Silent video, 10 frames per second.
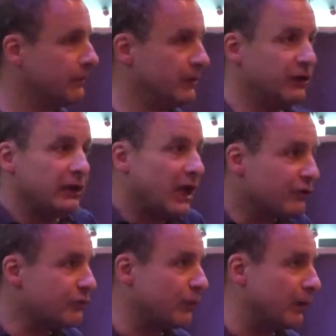You didn't
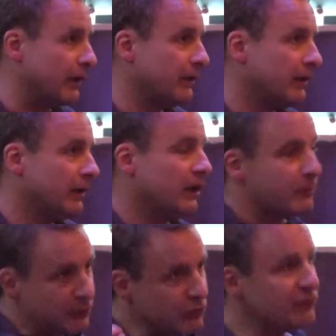ask for it,
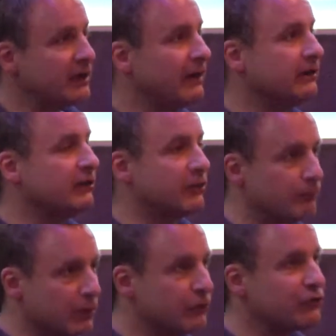but you've inherited the
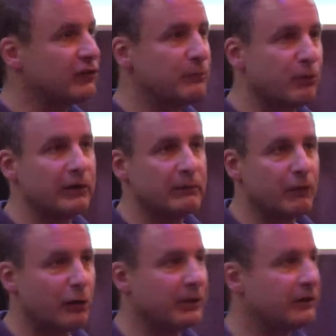most important
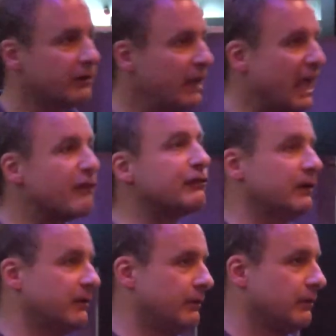moment ever,
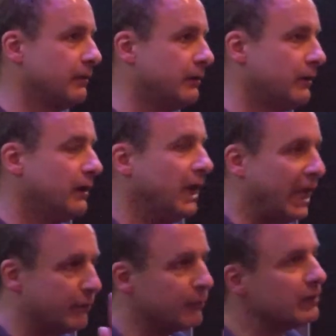
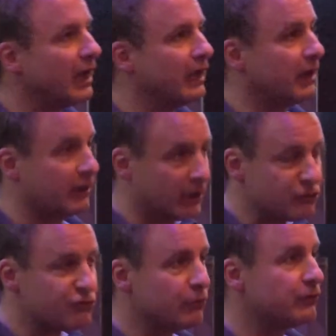and it will lie on our
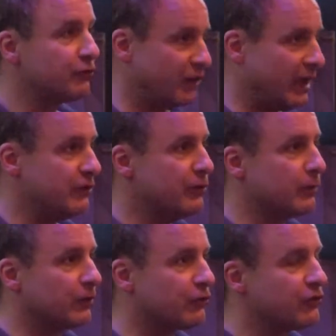shoulders and
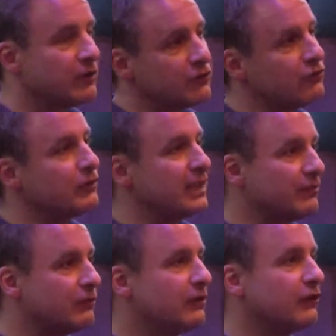yours to
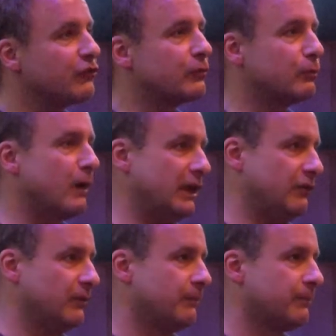get this
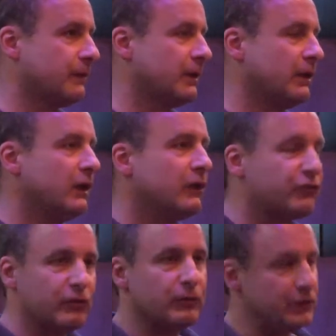right.
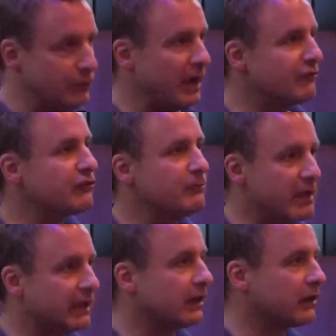So you have to
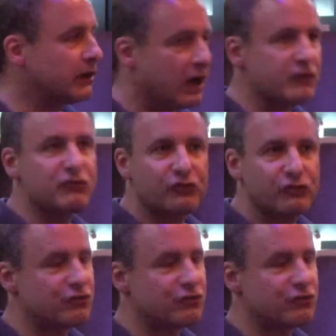make a conscious